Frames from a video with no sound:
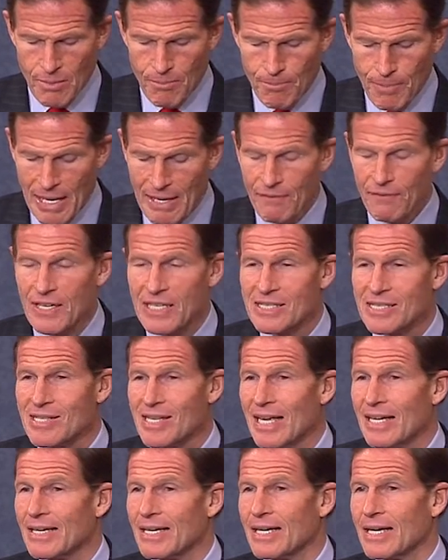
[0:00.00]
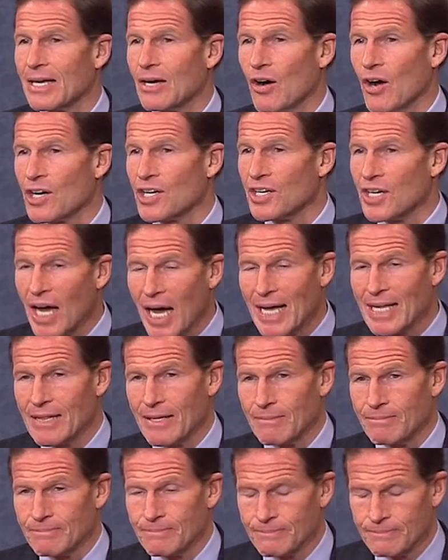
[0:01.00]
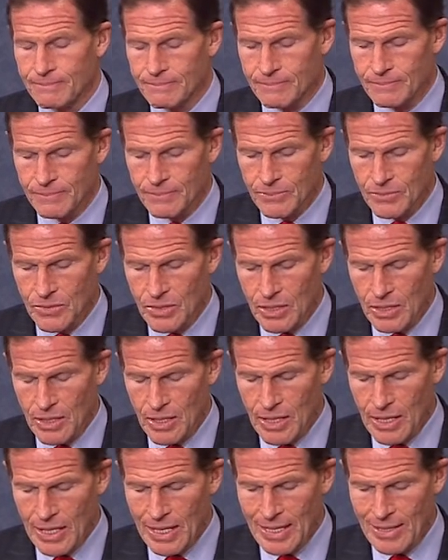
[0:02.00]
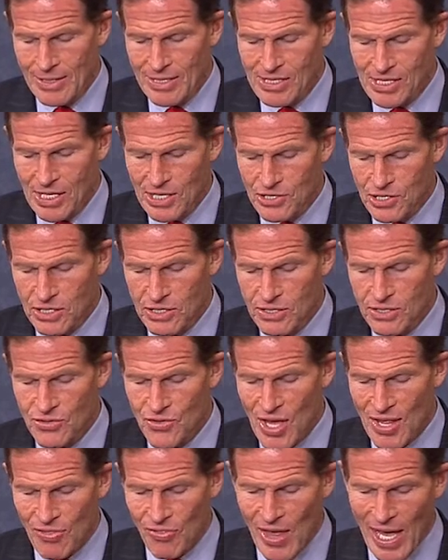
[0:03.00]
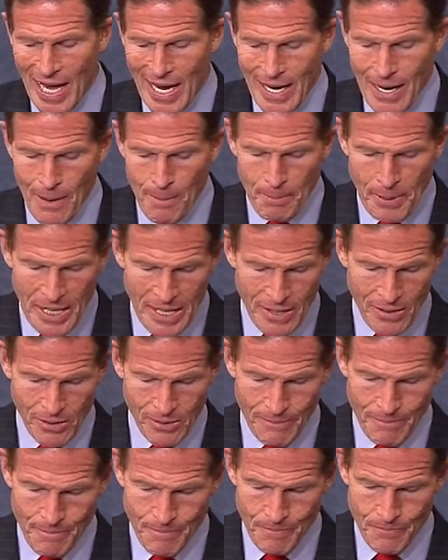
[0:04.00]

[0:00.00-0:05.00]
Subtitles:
benefits that are denied them in decisions that they appeal.